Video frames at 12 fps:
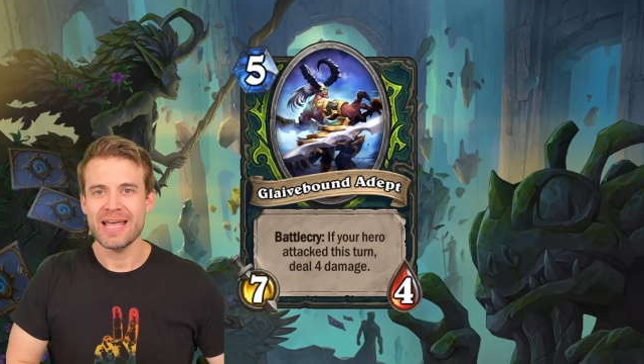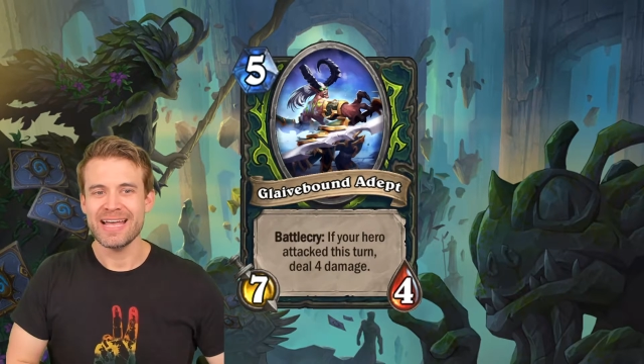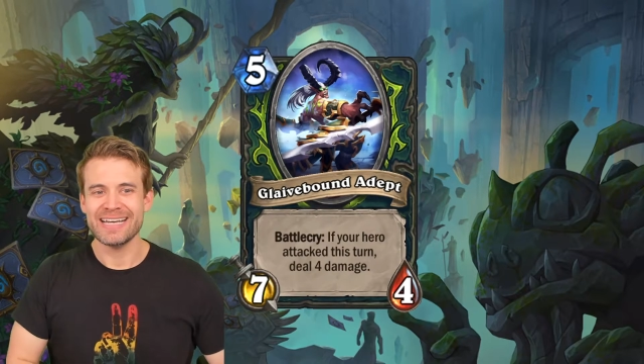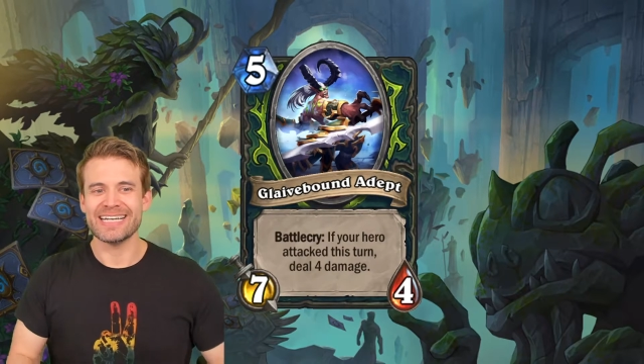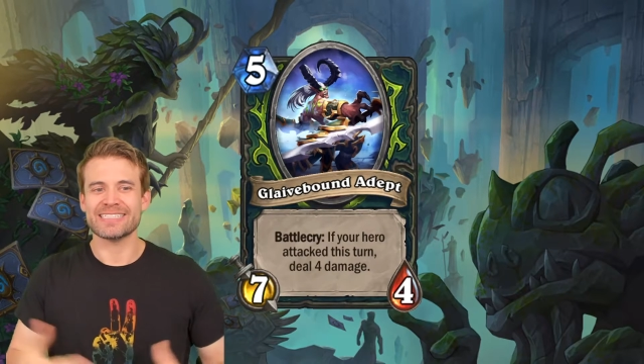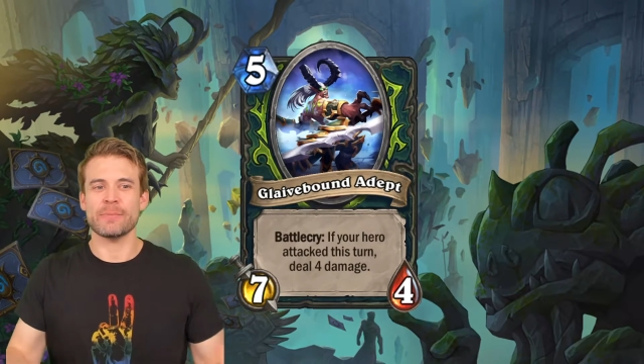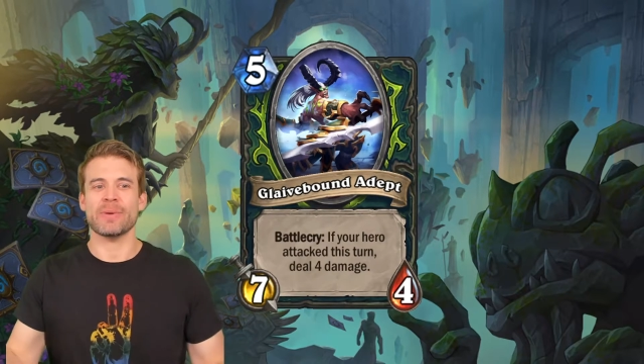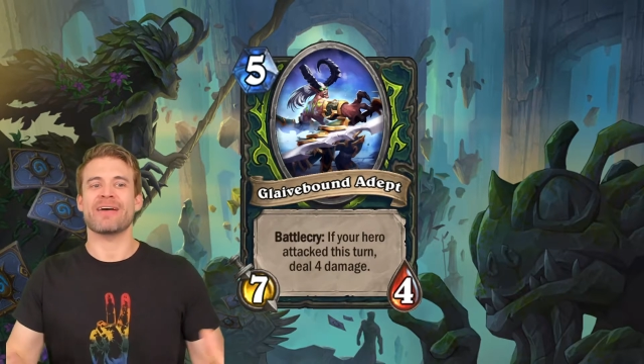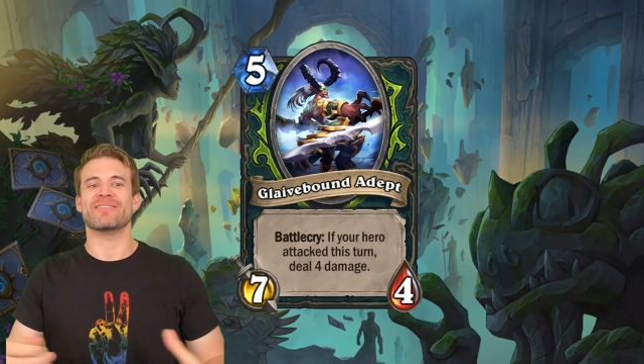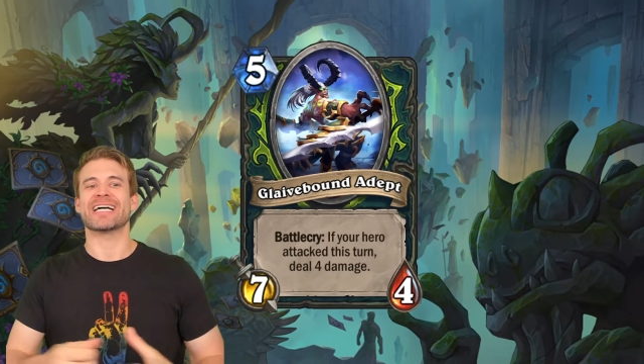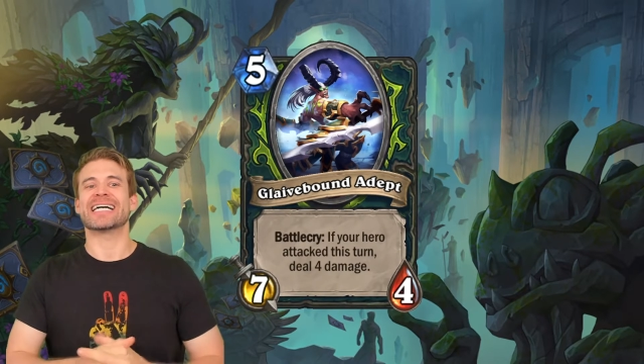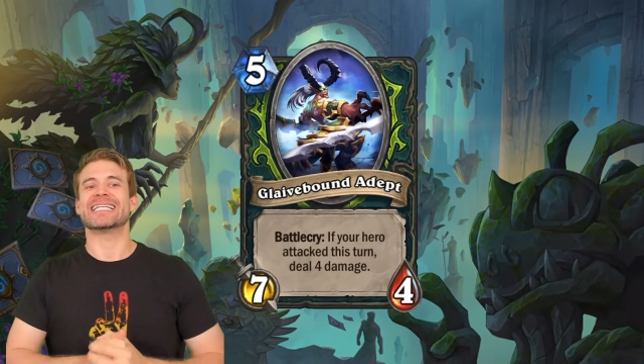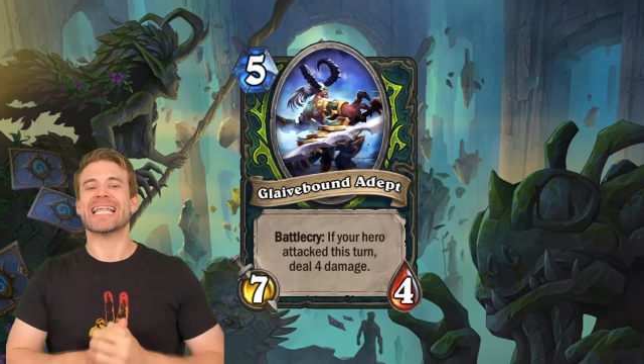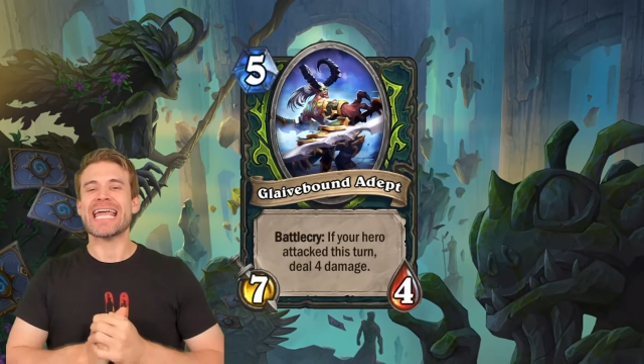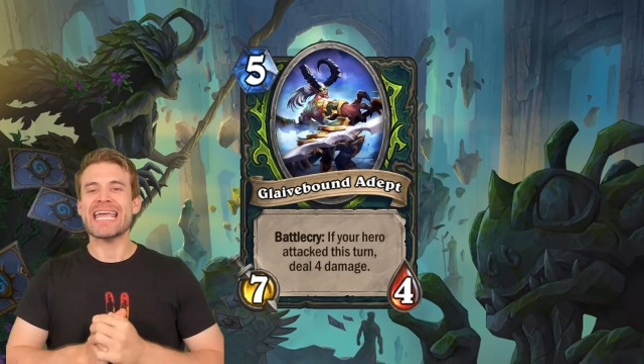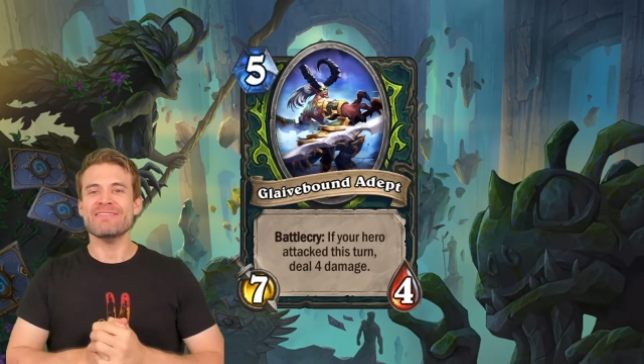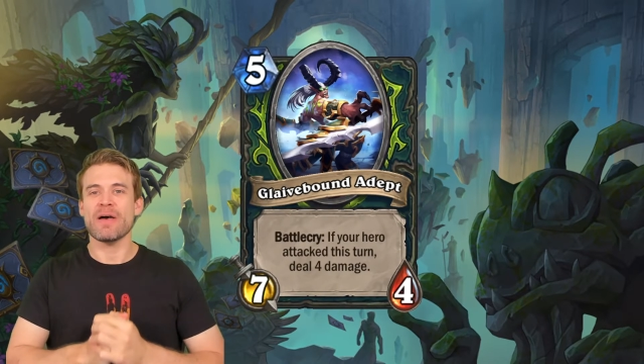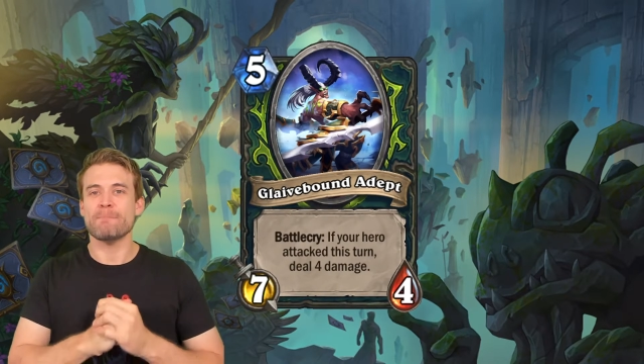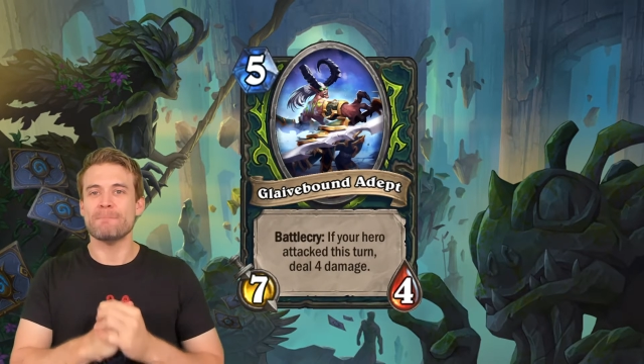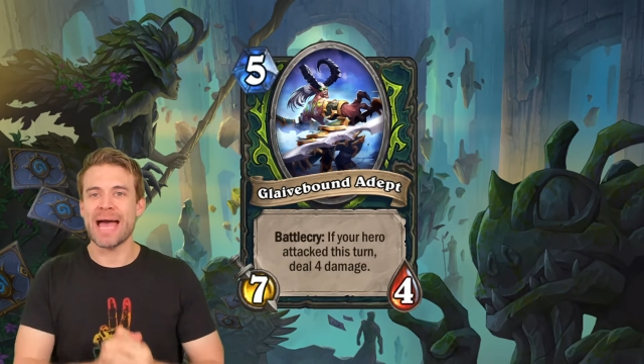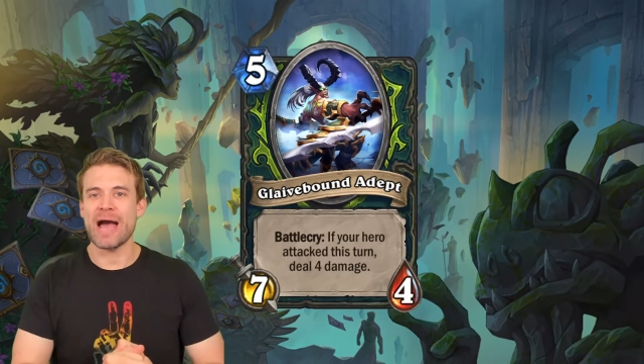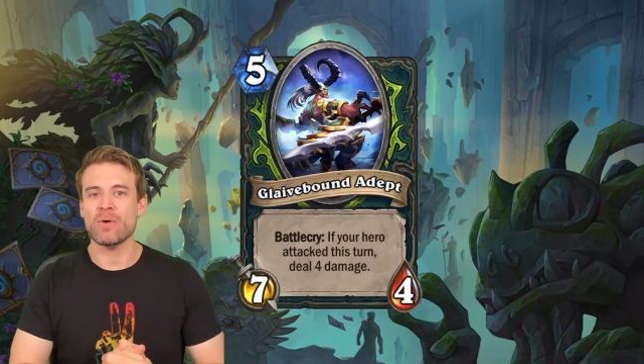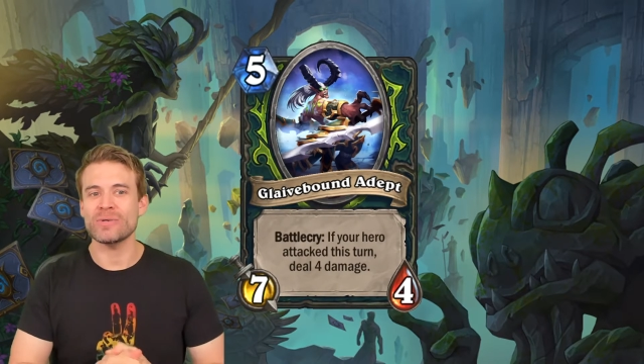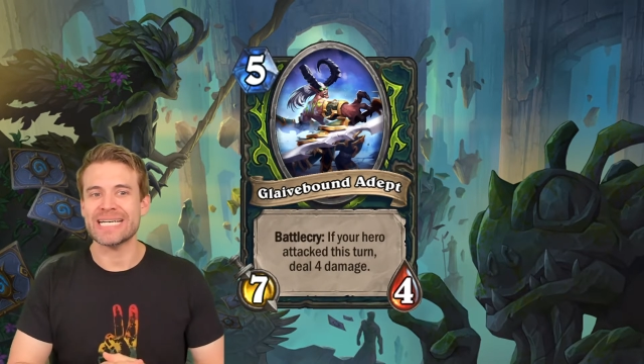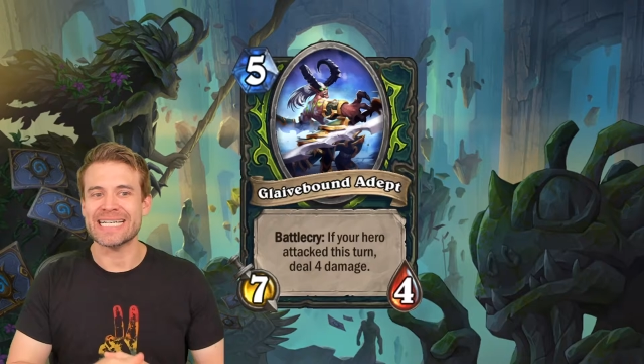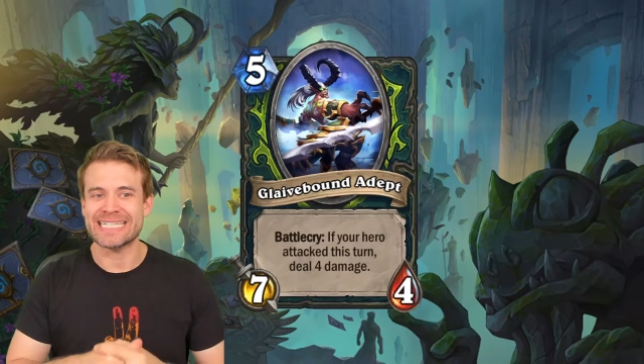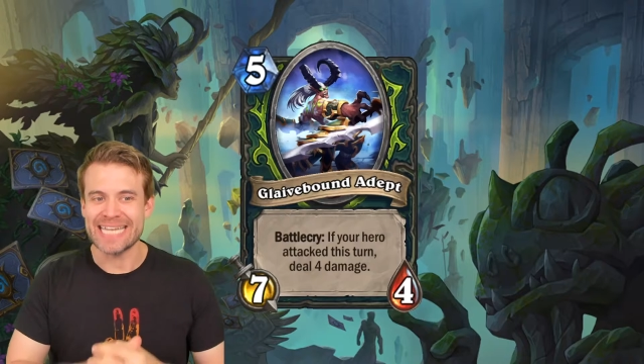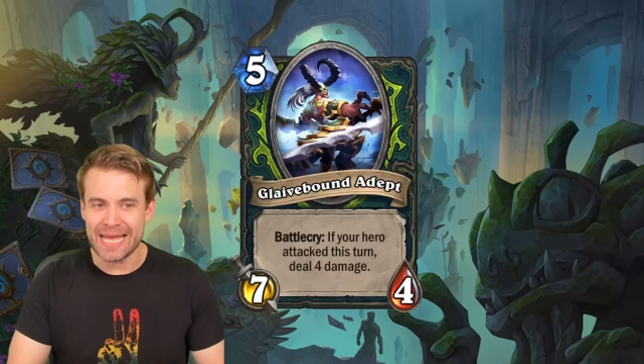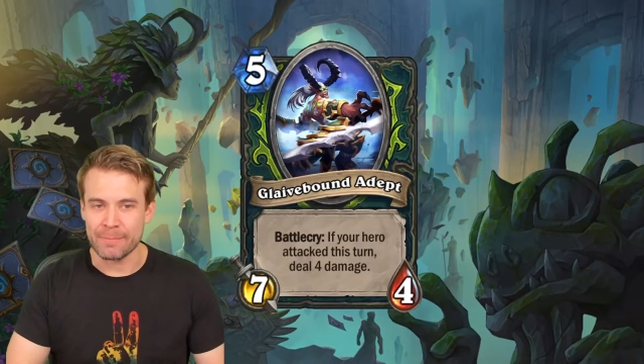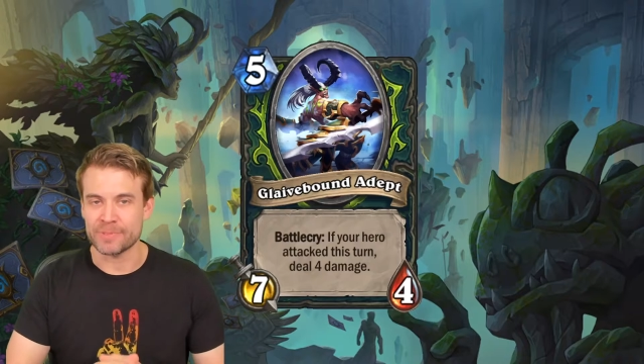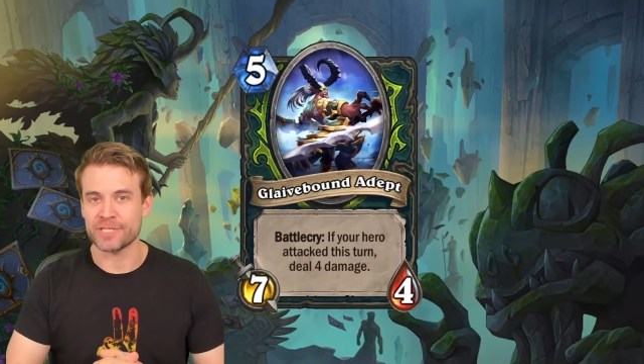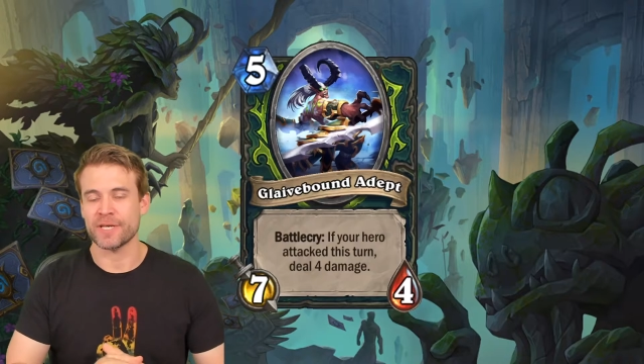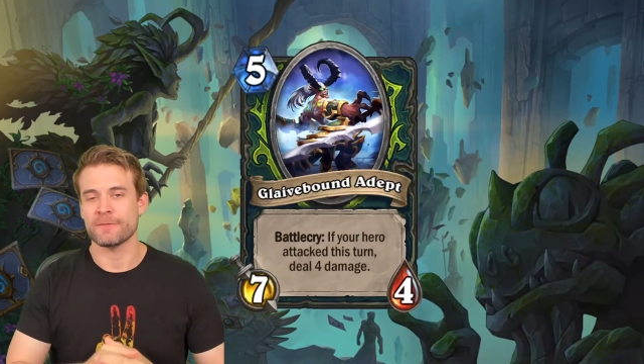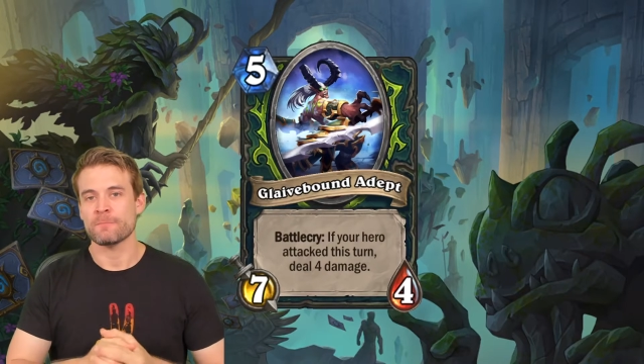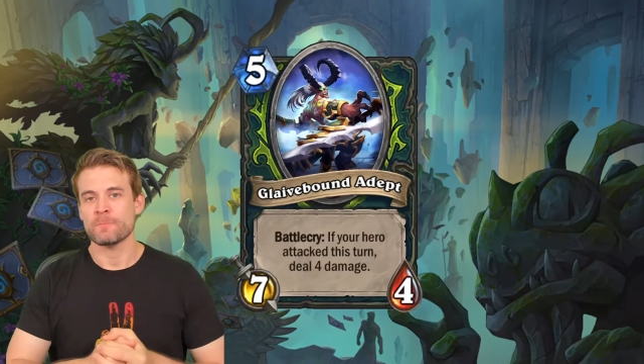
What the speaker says: Next up, we have Glaive Bound Adept.